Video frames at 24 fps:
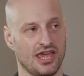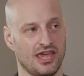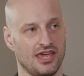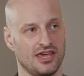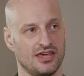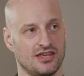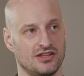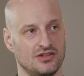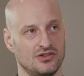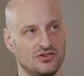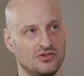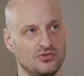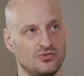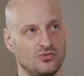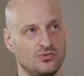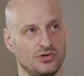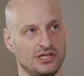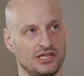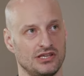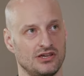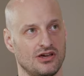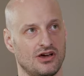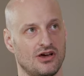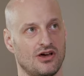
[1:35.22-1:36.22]
And
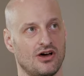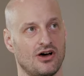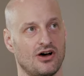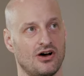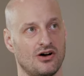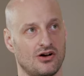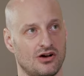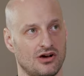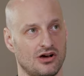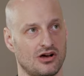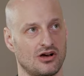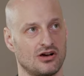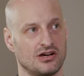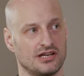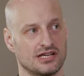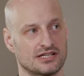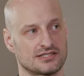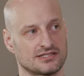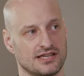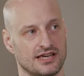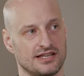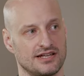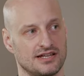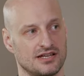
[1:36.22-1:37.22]
we are
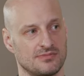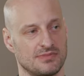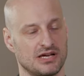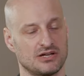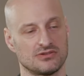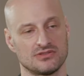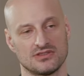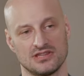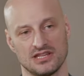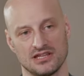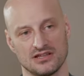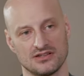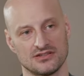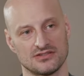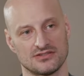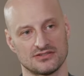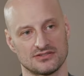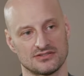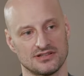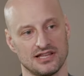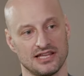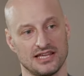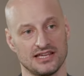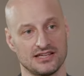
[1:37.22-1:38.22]
excited about
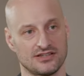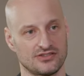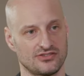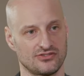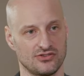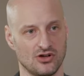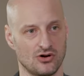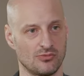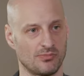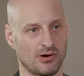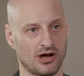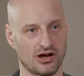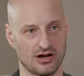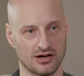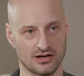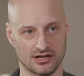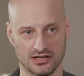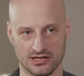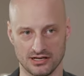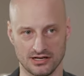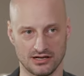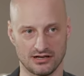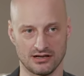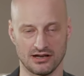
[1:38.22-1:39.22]
things like
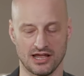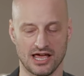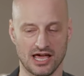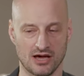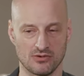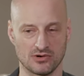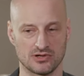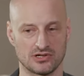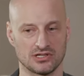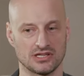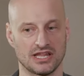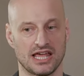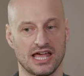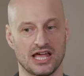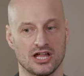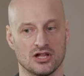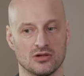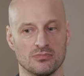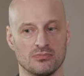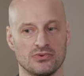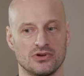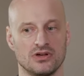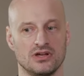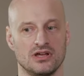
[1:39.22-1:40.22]
Snowpark and how it'll
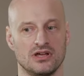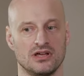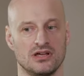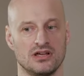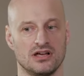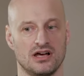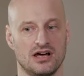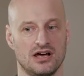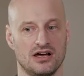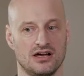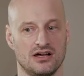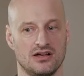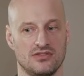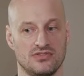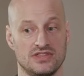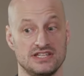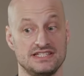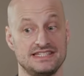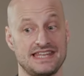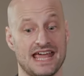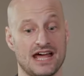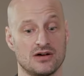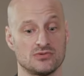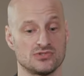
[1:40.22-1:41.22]
help uh, the
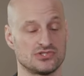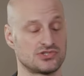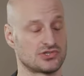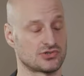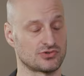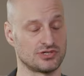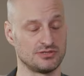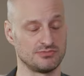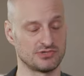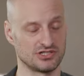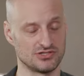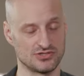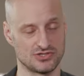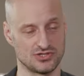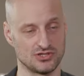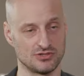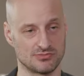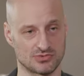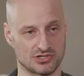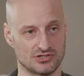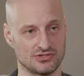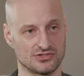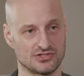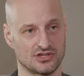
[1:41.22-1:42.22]
downstream
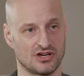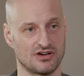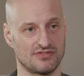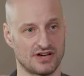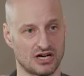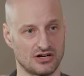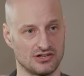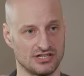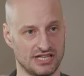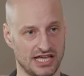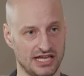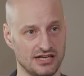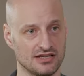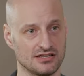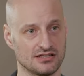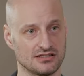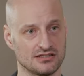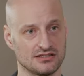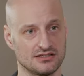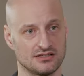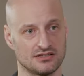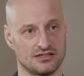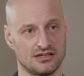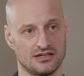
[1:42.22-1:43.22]
consumers of our data
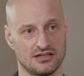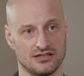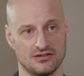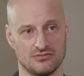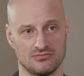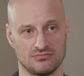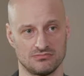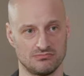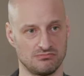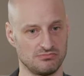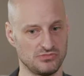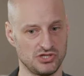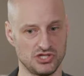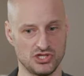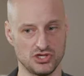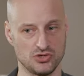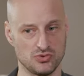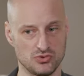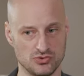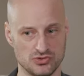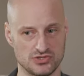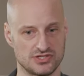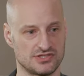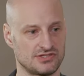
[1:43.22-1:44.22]
uh,
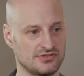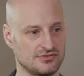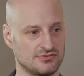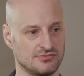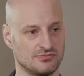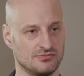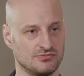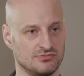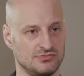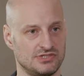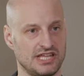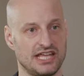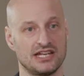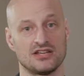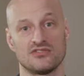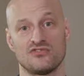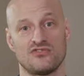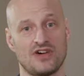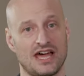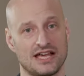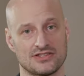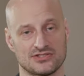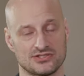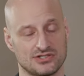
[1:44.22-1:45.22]
use data
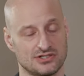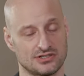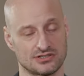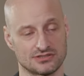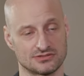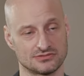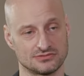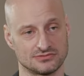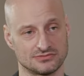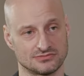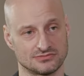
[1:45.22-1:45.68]
faster.